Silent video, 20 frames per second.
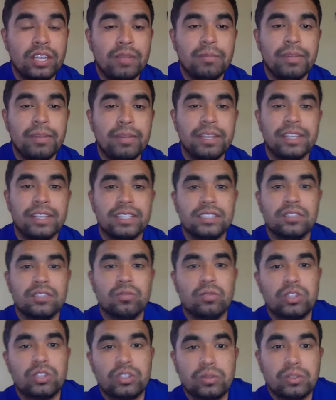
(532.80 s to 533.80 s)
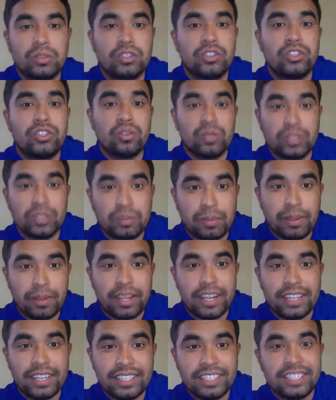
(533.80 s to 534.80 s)
because we're supposed to show
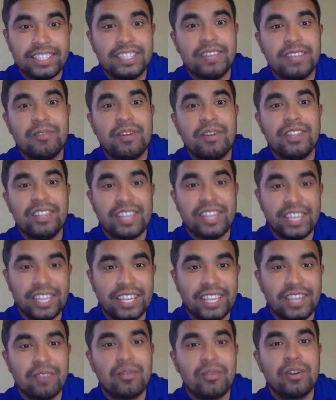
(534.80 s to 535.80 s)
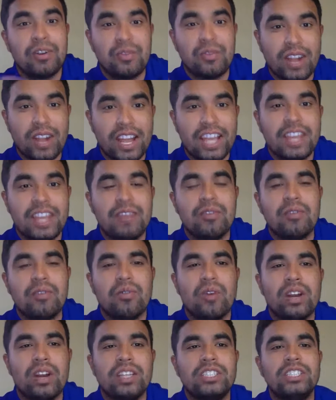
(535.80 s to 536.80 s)
respect, and while they hit, we're quiet, we're
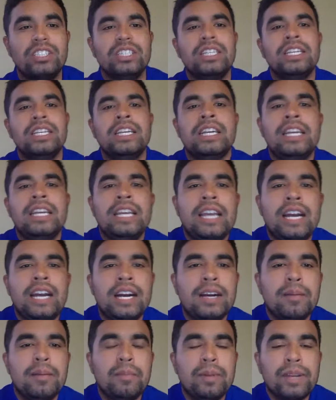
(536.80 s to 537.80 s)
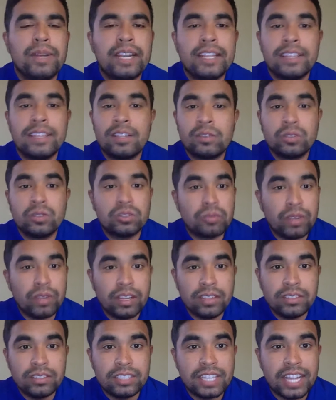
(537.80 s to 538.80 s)
watching. But there was
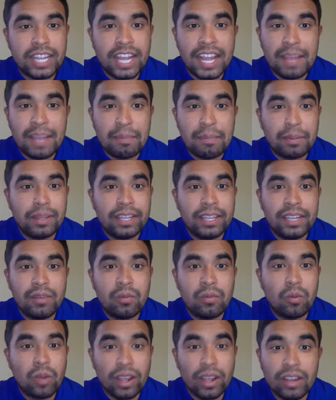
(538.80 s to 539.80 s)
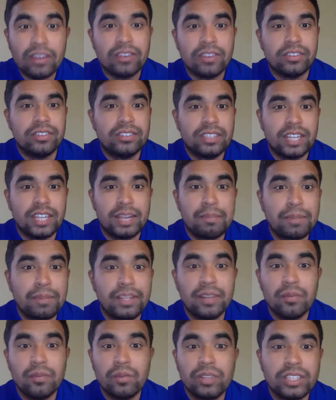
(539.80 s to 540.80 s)
rounds that I played well. I
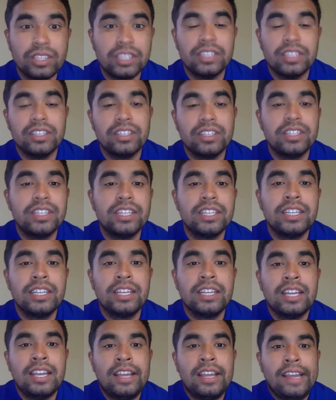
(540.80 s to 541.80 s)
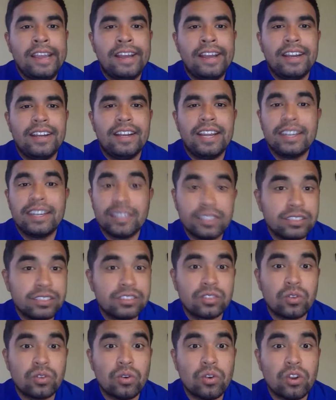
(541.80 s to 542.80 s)
played really good, had a good
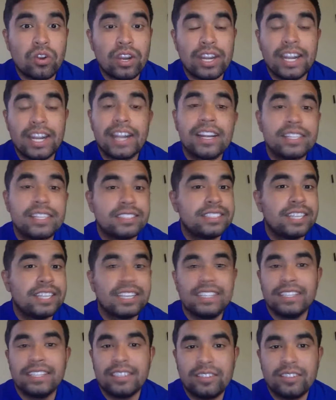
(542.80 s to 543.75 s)
score, and I got second